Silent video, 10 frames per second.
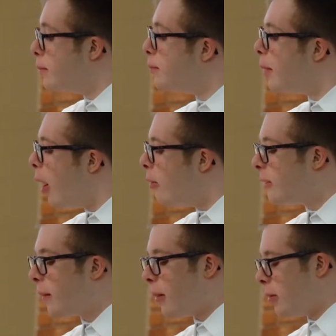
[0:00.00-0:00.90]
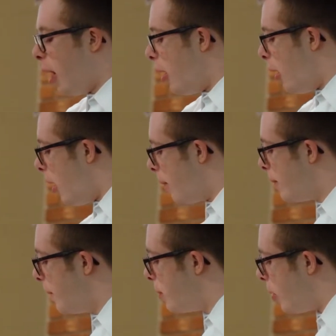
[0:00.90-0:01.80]
Most, but not all,
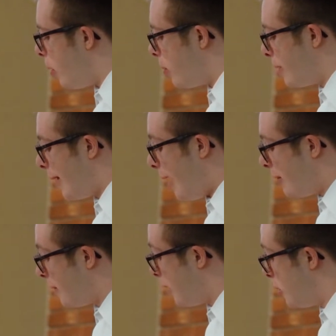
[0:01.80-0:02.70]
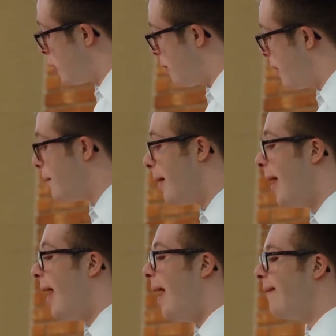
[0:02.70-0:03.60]
people with Down syndrome
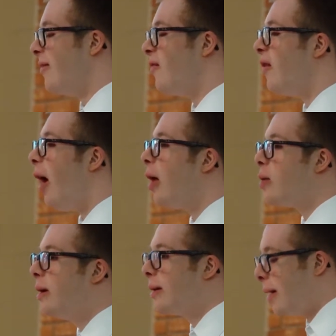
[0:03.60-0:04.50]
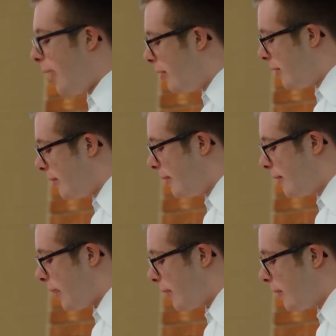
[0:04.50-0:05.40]
have the following
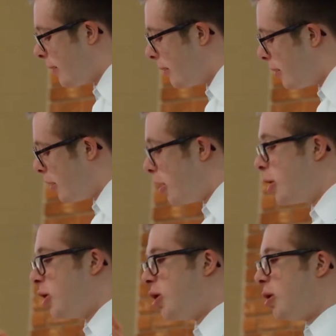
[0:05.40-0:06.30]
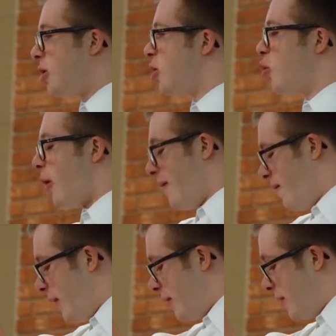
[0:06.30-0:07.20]
characteristics: short
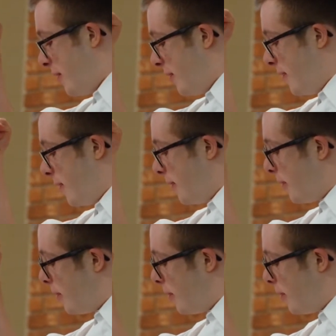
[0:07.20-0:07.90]
fingers,